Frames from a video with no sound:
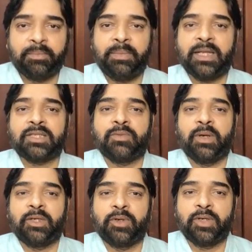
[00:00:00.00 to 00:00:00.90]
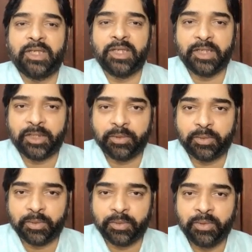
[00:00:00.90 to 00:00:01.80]
plus 120 into
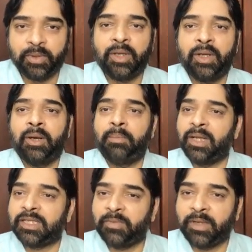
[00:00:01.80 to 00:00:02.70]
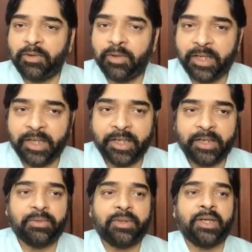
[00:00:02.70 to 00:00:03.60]
2 plus 120
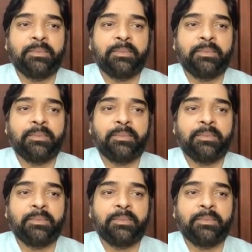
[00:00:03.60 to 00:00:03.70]
into 3